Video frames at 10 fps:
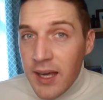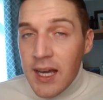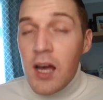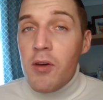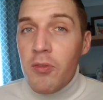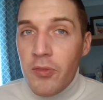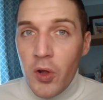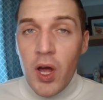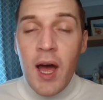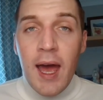thicker,
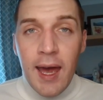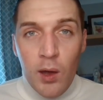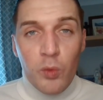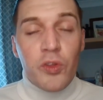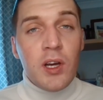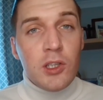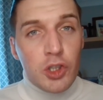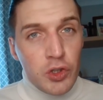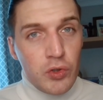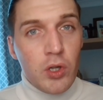fuller, healthier,
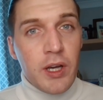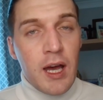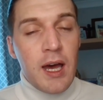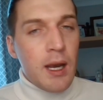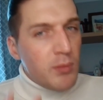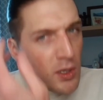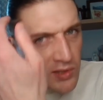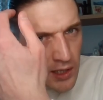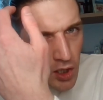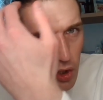stronger, and I'm
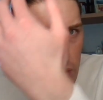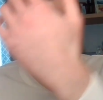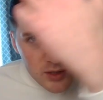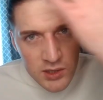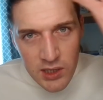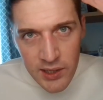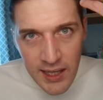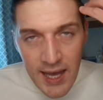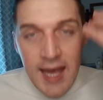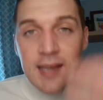noticing lots of little
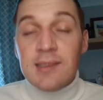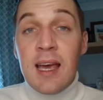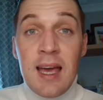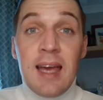tiny hairs.